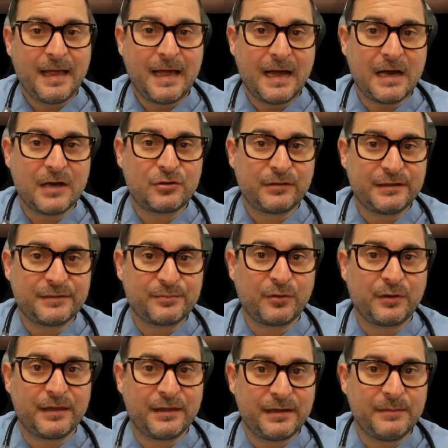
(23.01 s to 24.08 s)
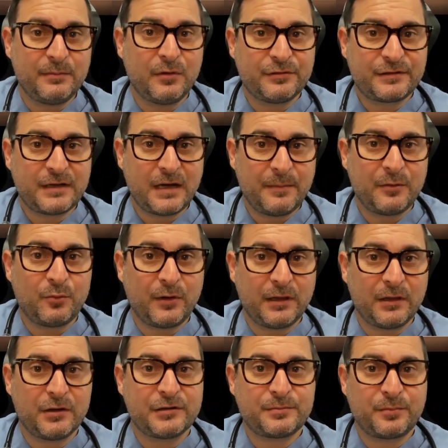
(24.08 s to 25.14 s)
Actually, it's probably the most common weight
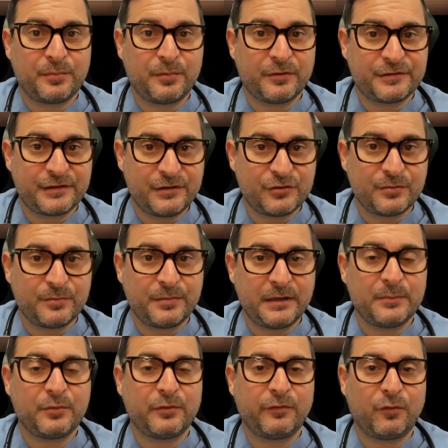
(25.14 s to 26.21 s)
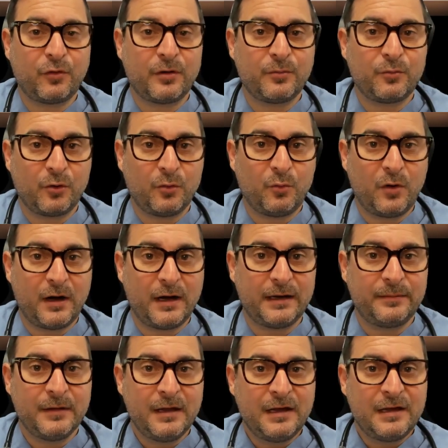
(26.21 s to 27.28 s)
loss procedure being performed worldwide.
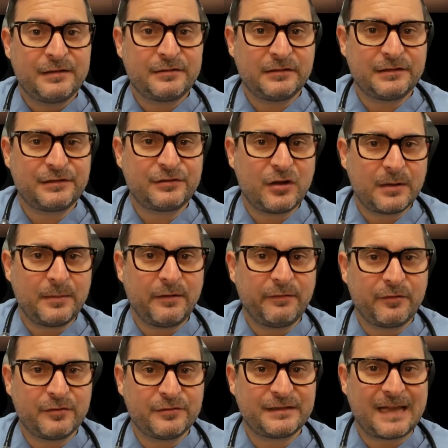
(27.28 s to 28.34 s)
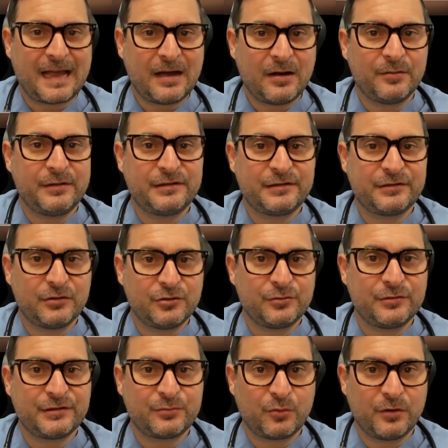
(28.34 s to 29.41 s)
So, let's talk about first how these
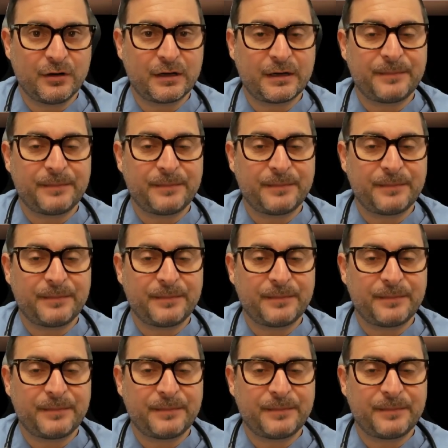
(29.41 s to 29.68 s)
surgeries work.